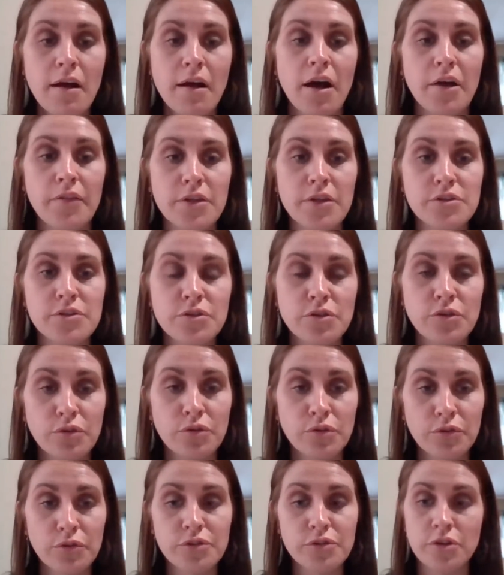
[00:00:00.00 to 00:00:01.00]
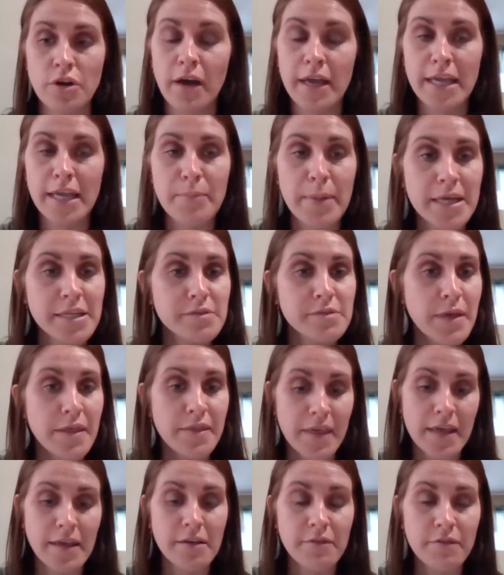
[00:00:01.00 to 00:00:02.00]
on this Google drawing, it makes me
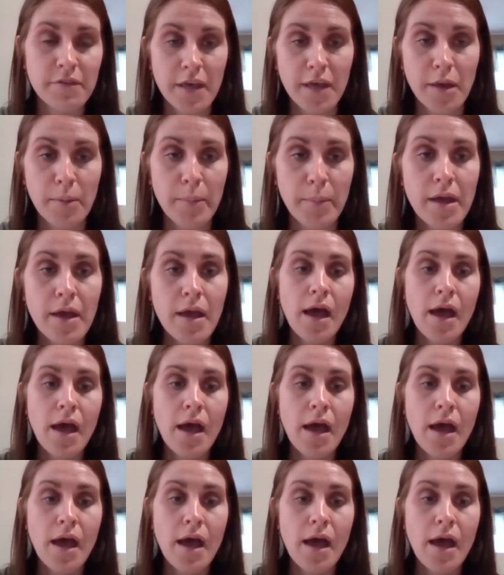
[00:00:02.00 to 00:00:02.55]
think of them.